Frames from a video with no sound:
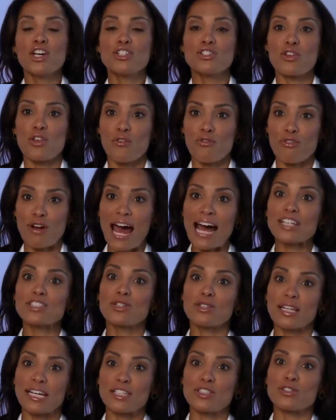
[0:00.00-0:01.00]
So the
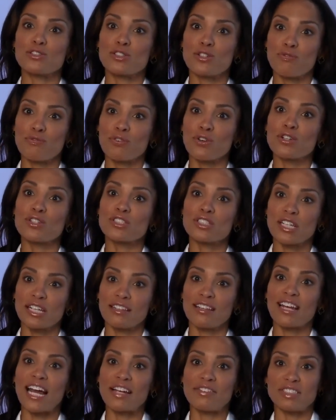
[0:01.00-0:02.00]
Fraxel Laser is the first thing
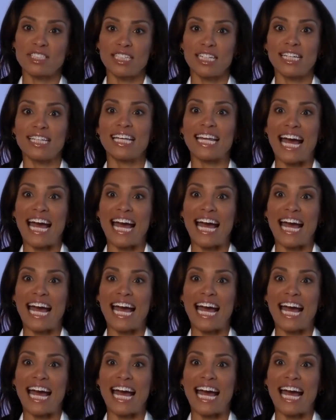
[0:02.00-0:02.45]
that I've seen that